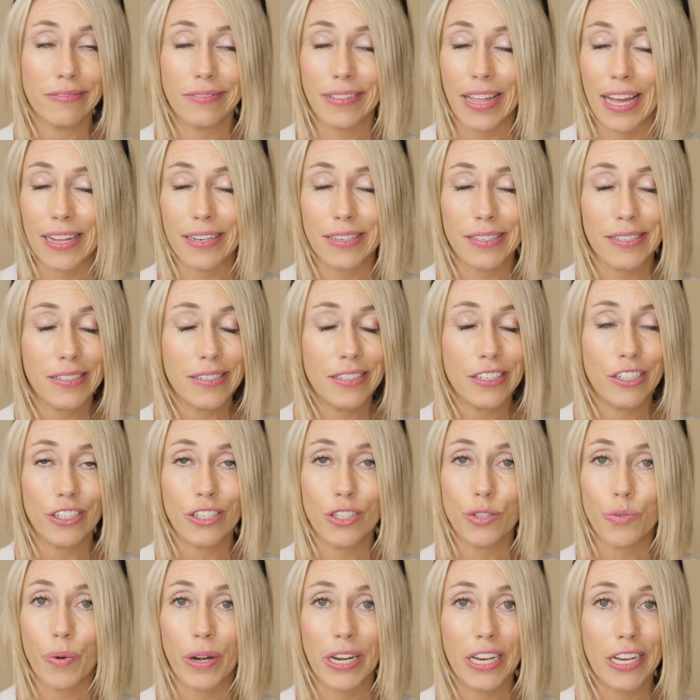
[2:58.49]
that you're
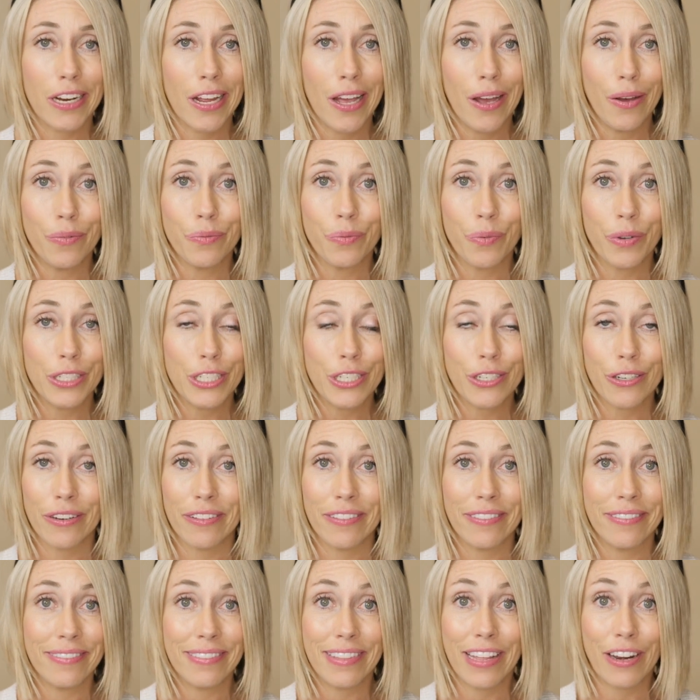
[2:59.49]
just ready to go once
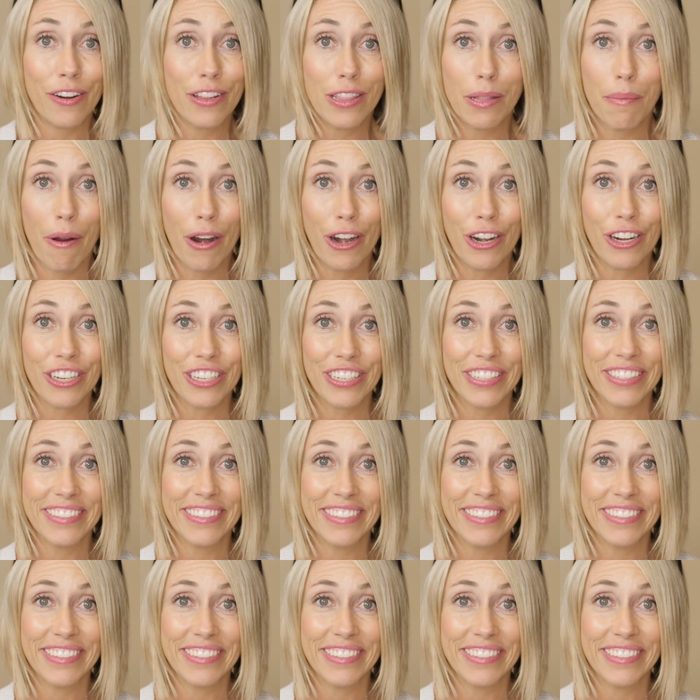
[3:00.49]
you're there in the park.